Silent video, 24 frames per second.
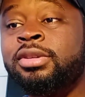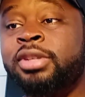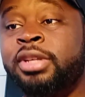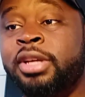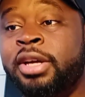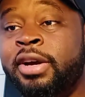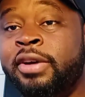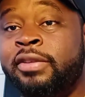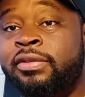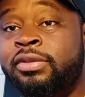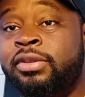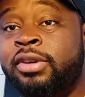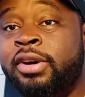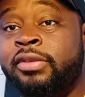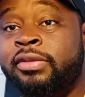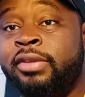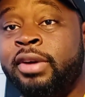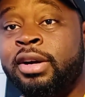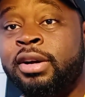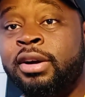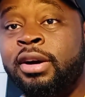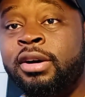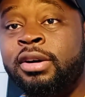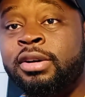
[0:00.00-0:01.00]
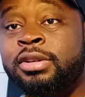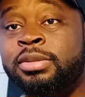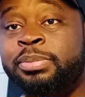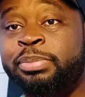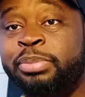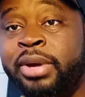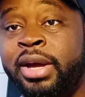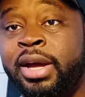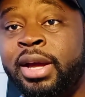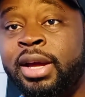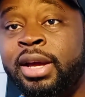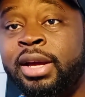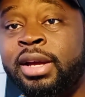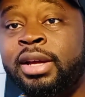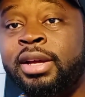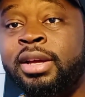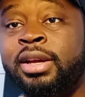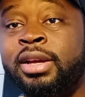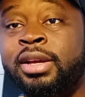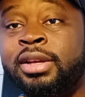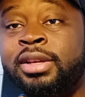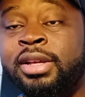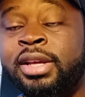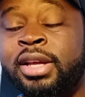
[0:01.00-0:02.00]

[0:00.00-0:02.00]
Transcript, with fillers: therefore, if I cause pain,